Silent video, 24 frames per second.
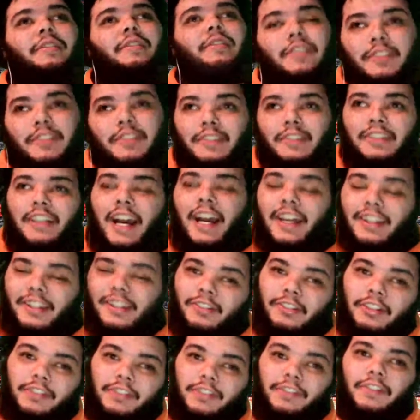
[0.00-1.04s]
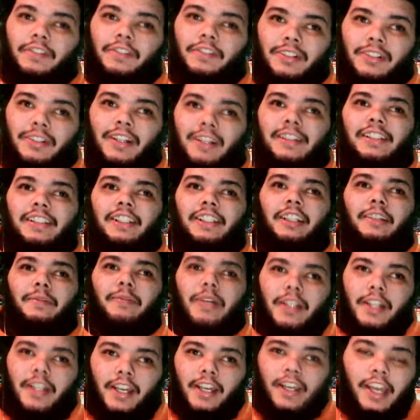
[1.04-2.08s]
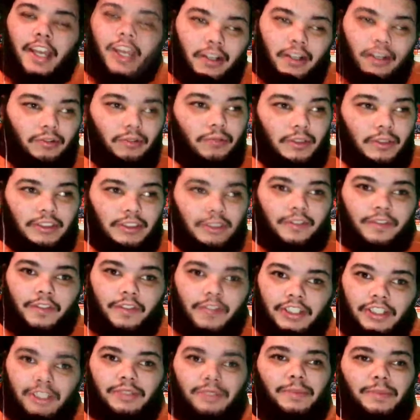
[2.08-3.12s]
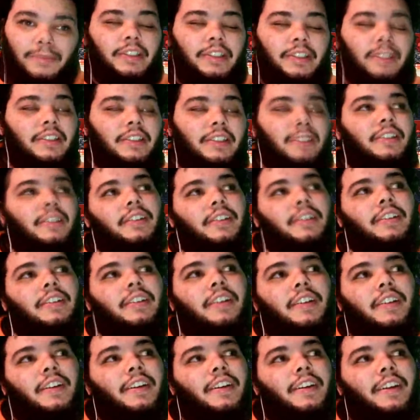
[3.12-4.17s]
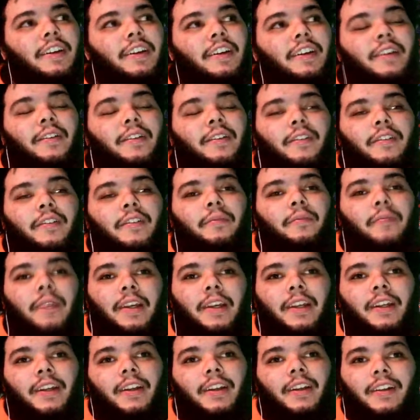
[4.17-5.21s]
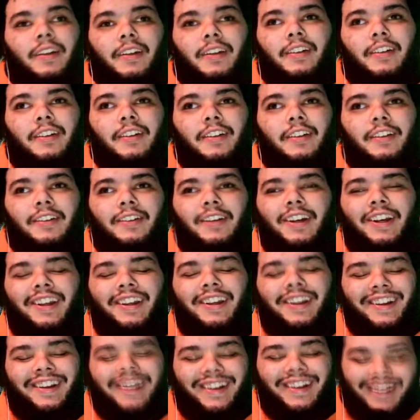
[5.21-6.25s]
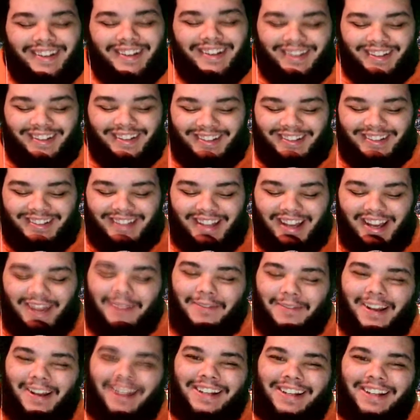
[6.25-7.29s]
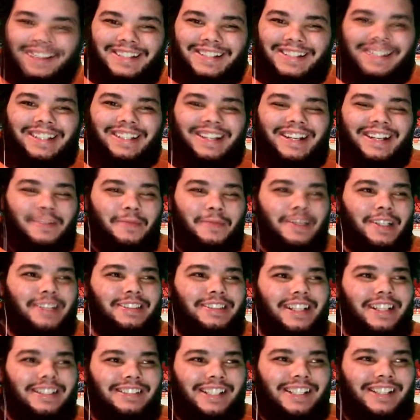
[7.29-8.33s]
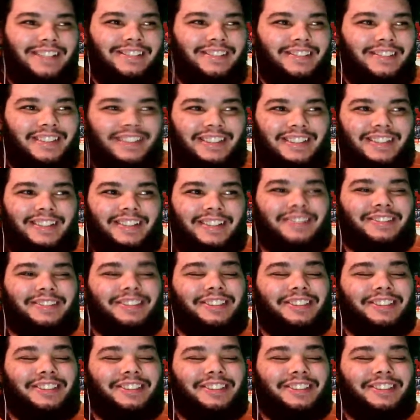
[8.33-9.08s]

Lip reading: Tyler Griffey was on that team. Nana Egwu was a freshman. Man, I actually kind of miss that team sometimes.